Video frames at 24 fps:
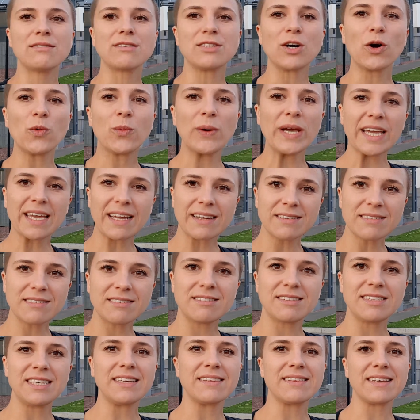So we can
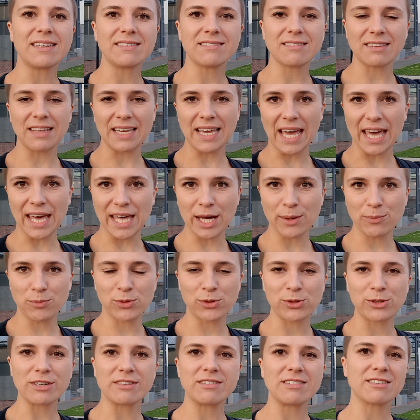see that the
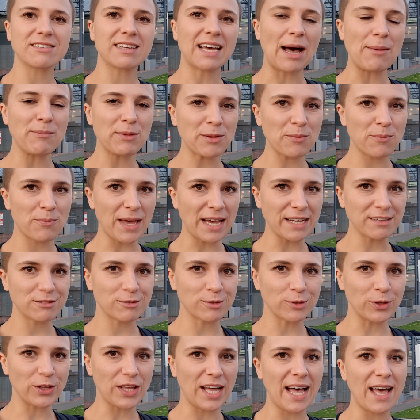airport is coming back
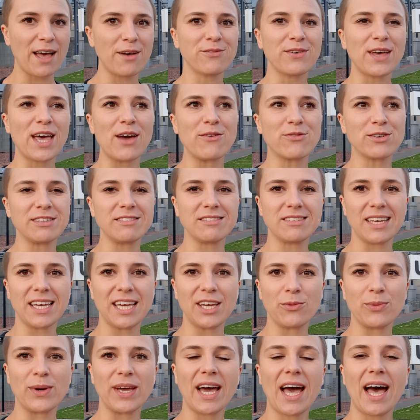to life every
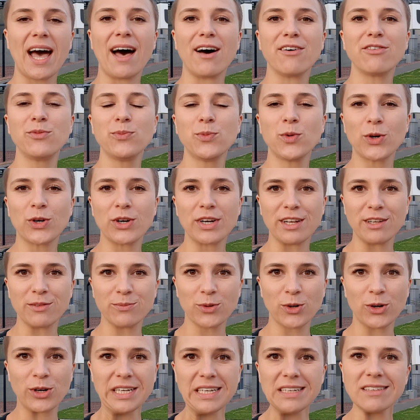day. We have more and
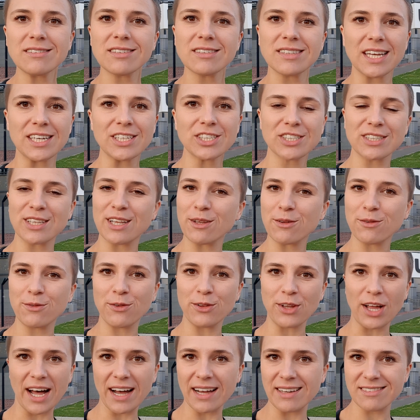more international
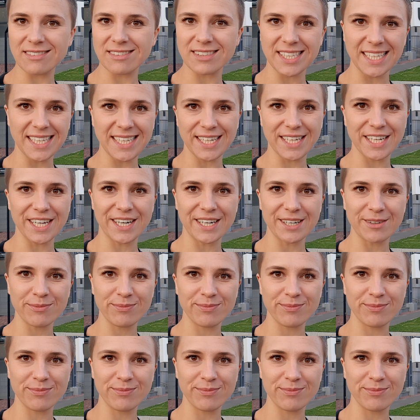flights here.